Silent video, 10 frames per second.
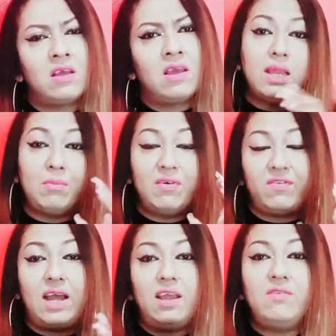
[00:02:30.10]
Number
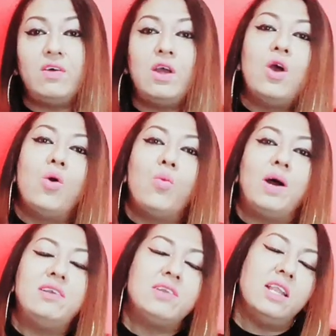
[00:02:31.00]
five,
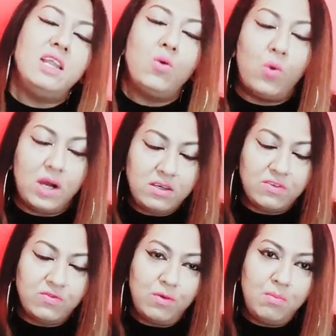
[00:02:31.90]
what really
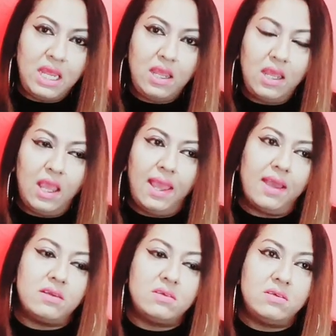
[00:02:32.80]
works for me,
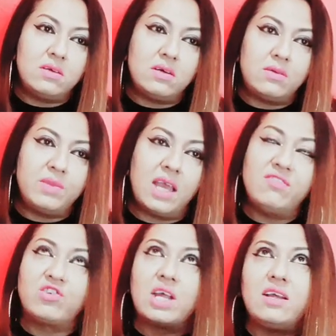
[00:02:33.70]
and
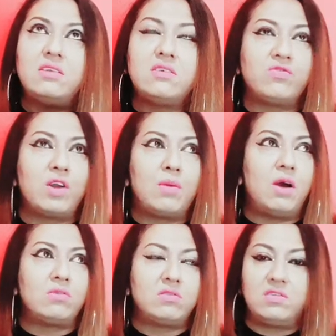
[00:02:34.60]
I've tried this for
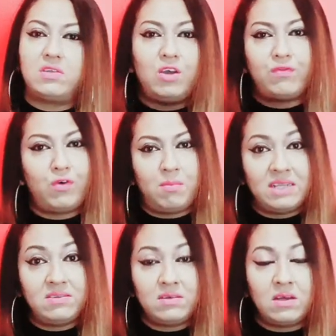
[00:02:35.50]
about 3 or 4
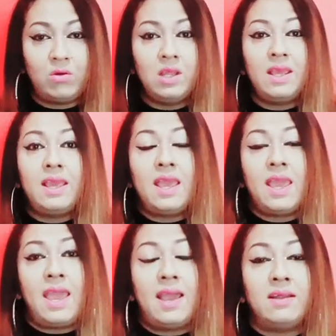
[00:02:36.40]
months now,
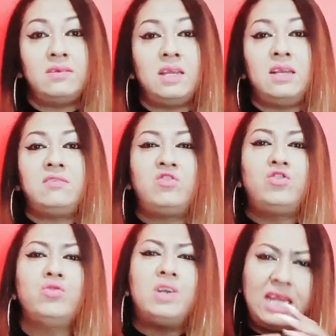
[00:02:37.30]
and it's
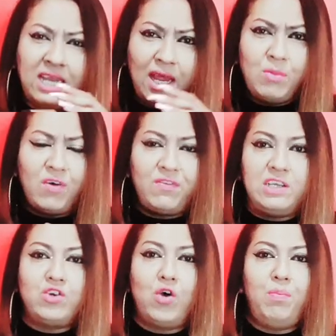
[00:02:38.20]
to rename your
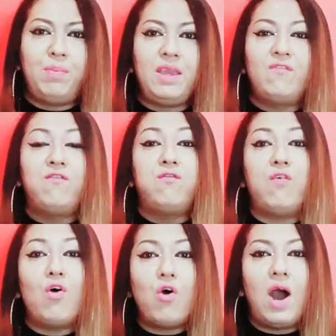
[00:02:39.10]
video
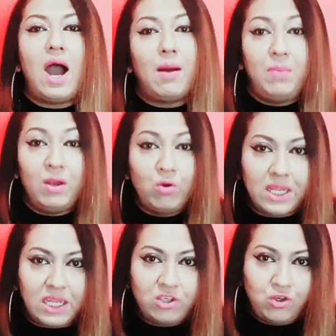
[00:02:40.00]
before
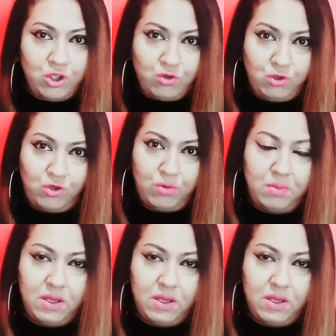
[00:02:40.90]
uploading it to YouTube.